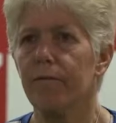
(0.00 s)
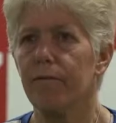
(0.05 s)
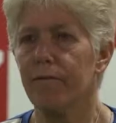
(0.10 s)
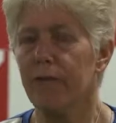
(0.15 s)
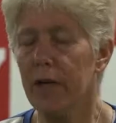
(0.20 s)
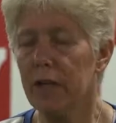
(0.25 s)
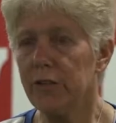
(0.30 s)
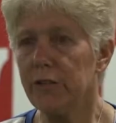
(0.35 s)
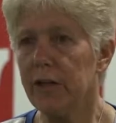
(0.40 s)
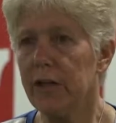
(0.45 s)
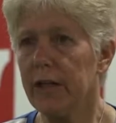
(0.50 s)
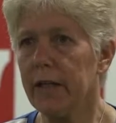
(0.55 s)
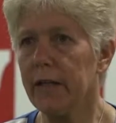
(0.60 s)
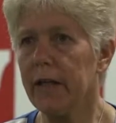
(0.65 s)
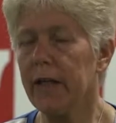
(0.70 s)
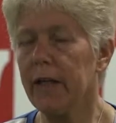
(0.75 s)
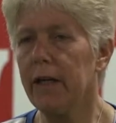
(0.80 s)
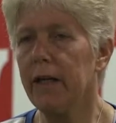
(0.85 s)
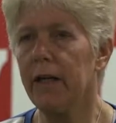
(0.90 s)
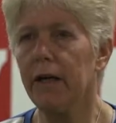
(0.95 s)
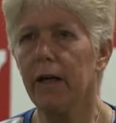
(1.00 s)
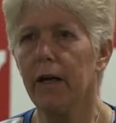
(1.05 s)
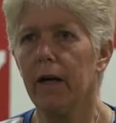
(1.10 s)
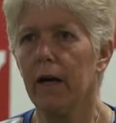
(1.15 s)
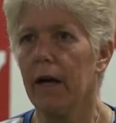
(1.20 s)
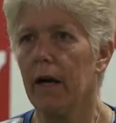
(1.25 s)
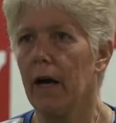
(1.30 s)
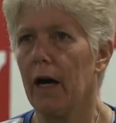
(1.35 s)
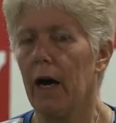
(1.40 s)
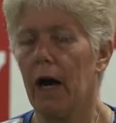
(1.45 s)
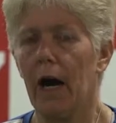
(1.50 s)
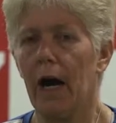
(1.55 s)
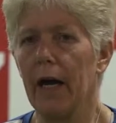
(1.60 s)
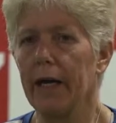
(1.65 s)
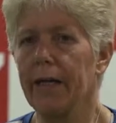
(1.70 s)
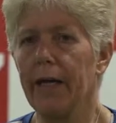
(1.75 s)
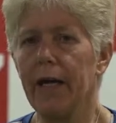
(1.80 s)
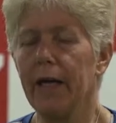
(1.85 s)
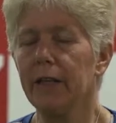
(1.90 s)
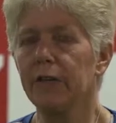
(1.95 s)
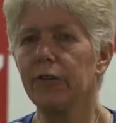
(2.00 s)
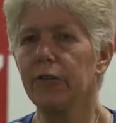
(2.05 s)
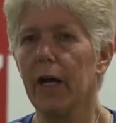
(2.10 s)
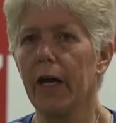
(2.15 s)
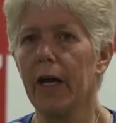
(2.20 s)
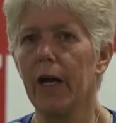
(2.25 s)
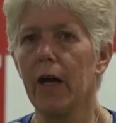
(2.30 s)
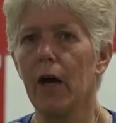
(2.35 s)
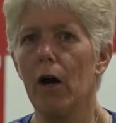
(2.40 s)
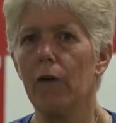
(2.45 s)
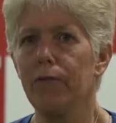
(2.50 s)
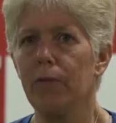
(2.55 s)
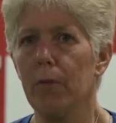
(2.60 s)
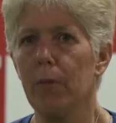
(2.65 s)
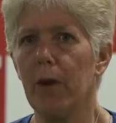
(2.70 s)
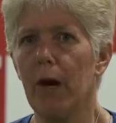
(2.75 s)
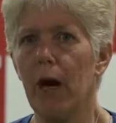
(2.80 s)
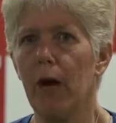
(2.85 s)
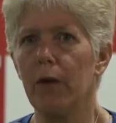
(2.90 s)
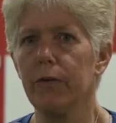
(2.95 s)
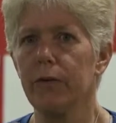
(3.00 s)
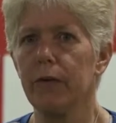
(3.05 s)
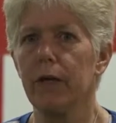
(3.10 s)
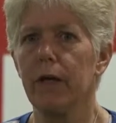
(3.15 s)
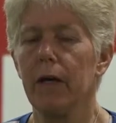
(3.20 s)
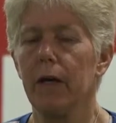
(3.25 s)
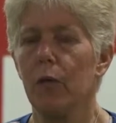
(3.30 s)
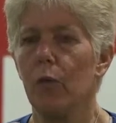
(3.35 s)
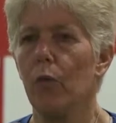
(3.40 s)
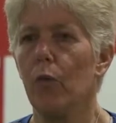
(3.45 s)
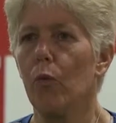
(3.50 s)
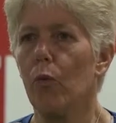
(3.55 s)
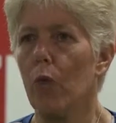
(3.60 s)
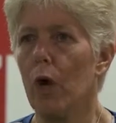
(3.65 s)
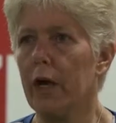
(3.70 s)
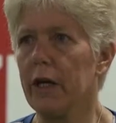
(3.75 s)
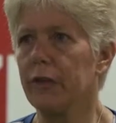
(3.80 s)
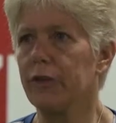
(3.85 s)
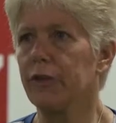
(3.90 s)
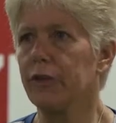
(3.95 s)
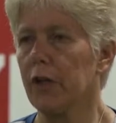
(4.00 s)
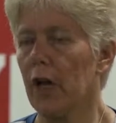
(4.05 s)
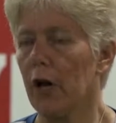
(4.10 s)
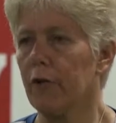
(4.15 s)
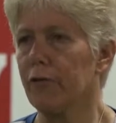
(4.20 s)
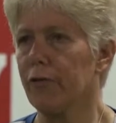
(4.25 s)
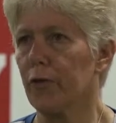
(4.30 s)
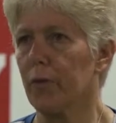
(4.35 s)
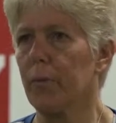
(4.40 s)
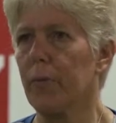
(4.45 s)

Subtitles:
Physically, I can't say enough about what it's done for